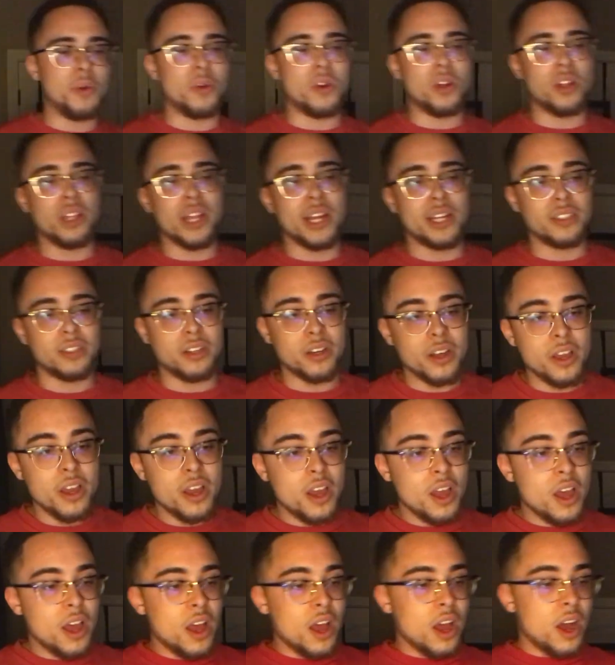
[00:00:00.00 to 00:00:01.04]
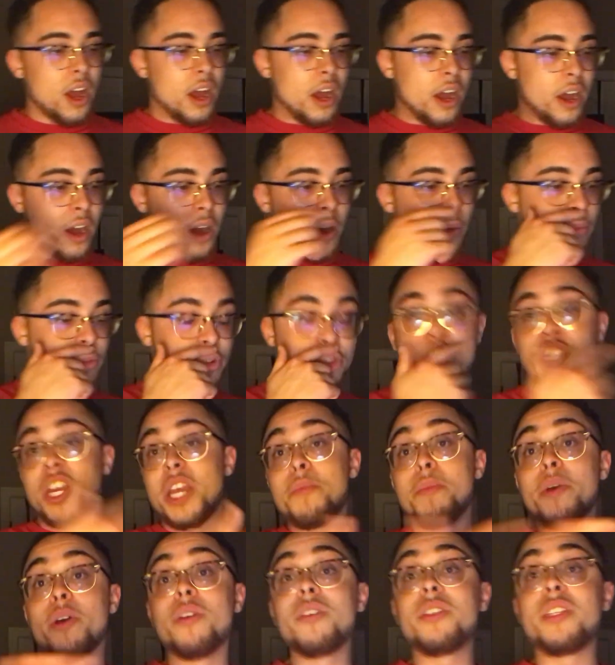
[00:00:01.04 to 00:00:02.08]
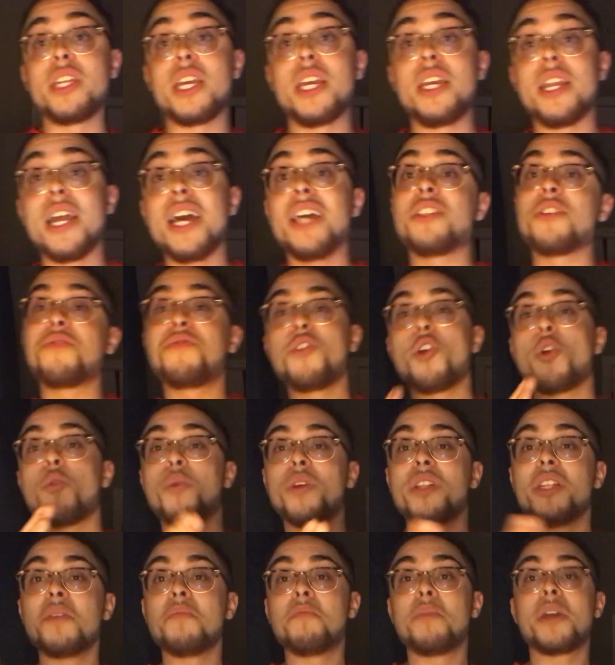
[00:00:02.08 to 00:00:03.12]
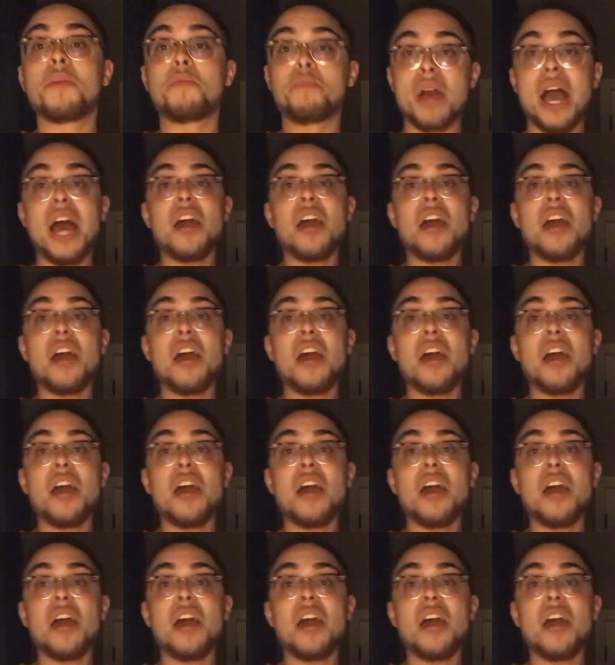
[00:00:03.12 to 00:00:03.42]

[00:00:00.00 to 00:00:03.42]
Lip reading: Bill Collector. J Mills and E-Ness, if you're a really big